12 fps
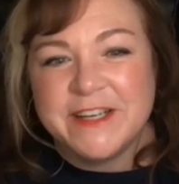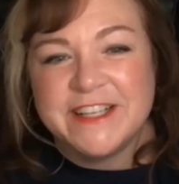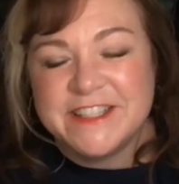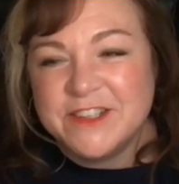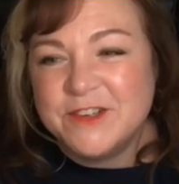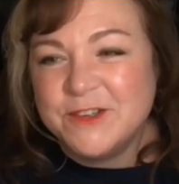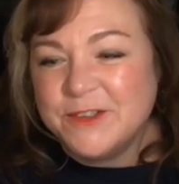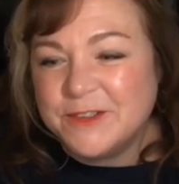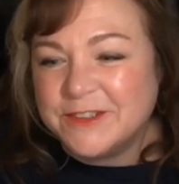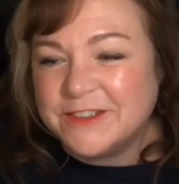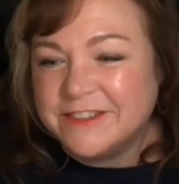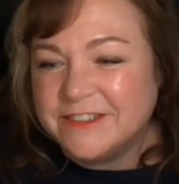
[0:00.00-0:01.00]
But it's
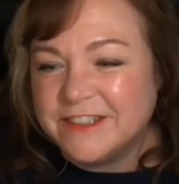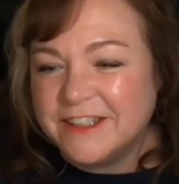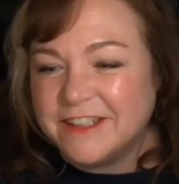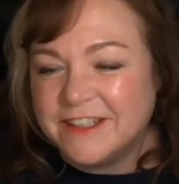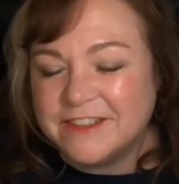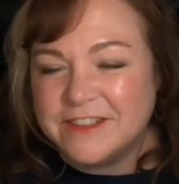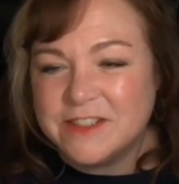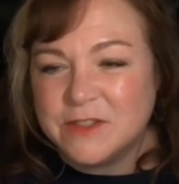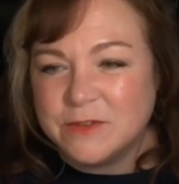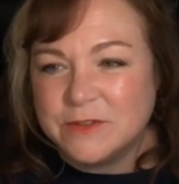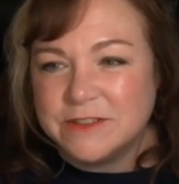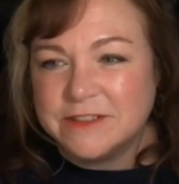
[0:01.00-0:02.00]
cool. It's
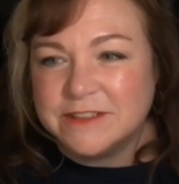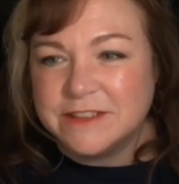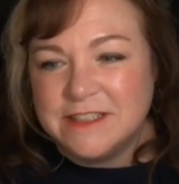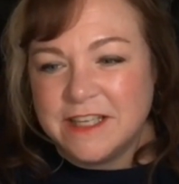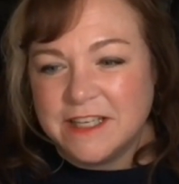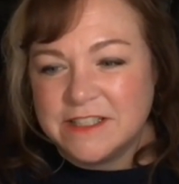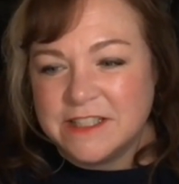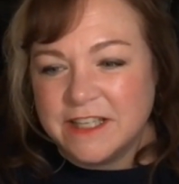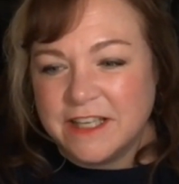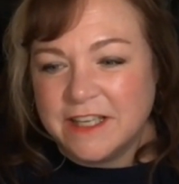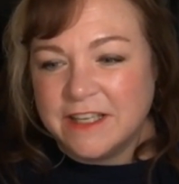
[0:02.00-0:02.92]
cool to actually.